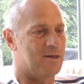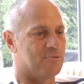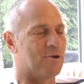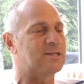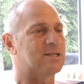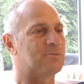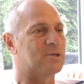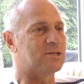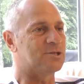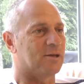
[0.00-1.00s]
racing
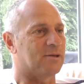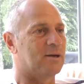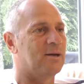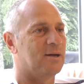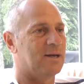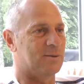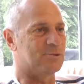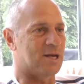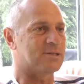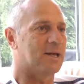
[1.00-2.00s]
with each other. It
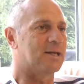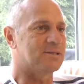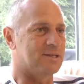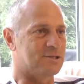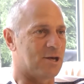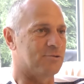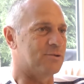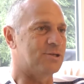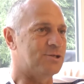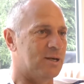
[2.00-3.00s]
was us against each other
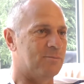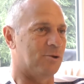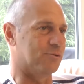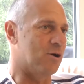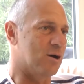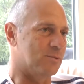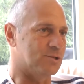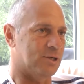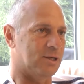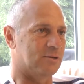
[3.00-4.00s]
in the gym, on the rowing
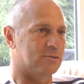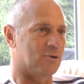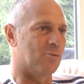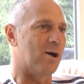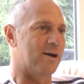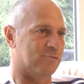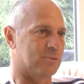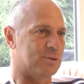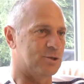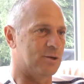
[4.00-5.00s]
machine, or whatever
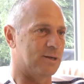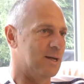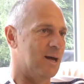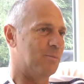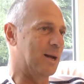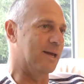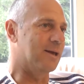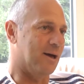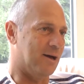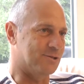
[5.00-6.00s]
we were doing, playing
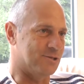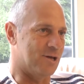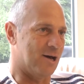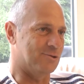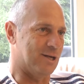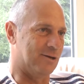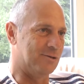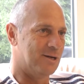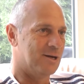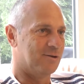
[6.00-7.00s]
cards in the hotel
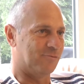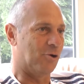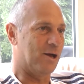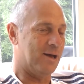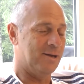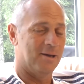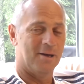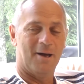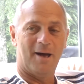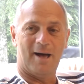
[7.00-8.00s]
foyer.
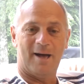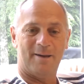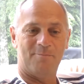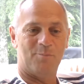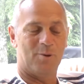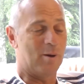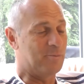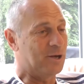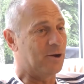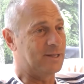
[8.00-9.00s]
But when
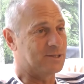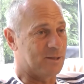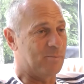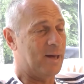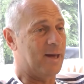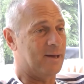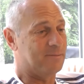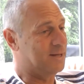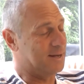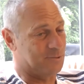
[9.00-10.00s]
we got into the pair,
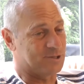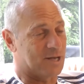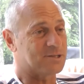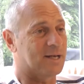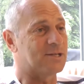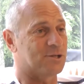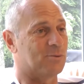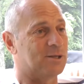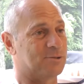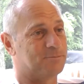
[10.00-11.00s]
then it was us against the
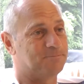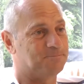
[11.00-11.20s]
world.